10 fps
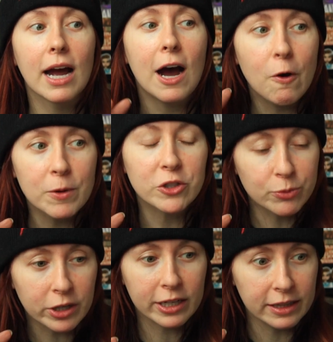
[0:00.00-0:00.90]
how much
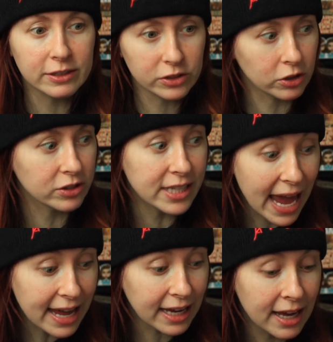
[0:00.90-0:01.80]
more can this girl
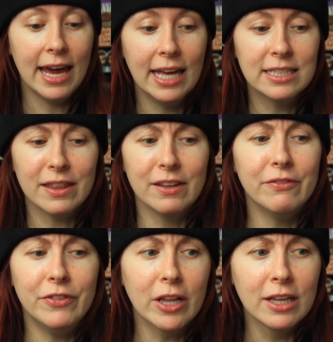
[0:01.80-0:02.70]
take? And the
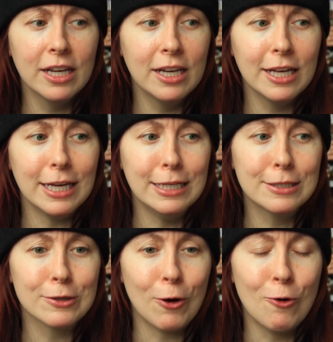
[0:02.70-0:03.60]
villain
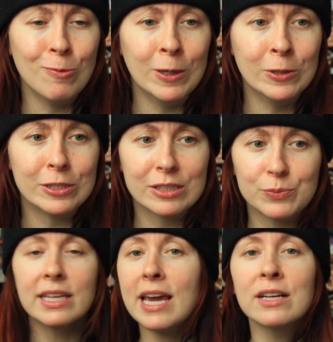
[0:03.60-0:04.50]
is
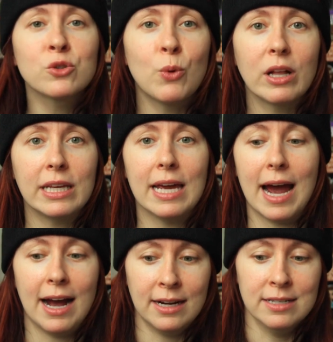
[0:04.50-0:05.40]
almost, yes, while he
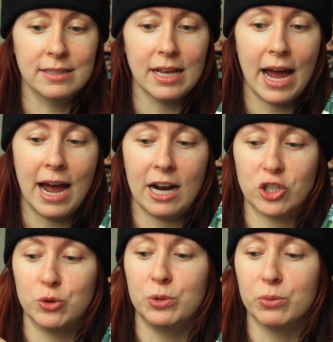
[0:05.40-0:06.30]
has
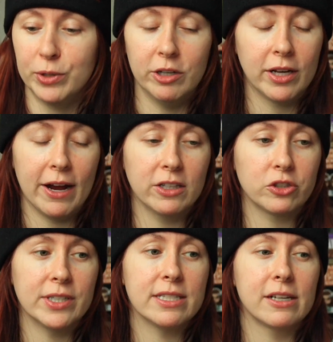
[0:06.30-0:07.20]
actual real
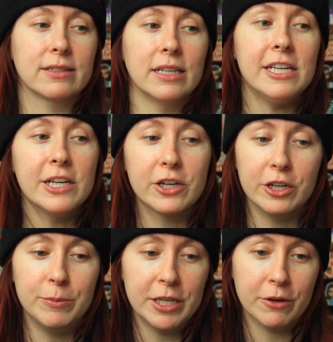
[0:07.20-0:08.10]
characteristics and he
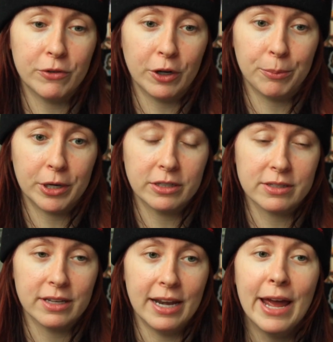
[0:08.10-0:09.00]
could be a real
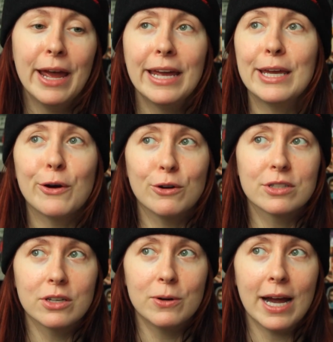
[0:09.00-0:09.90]
person, he
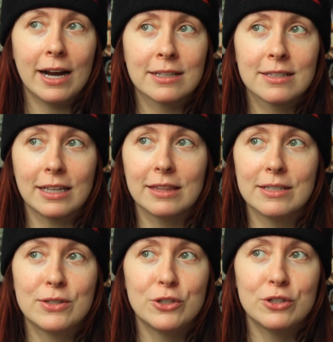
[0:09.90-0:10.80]
also has like
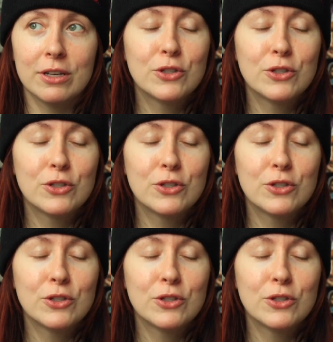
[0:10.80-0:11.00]
this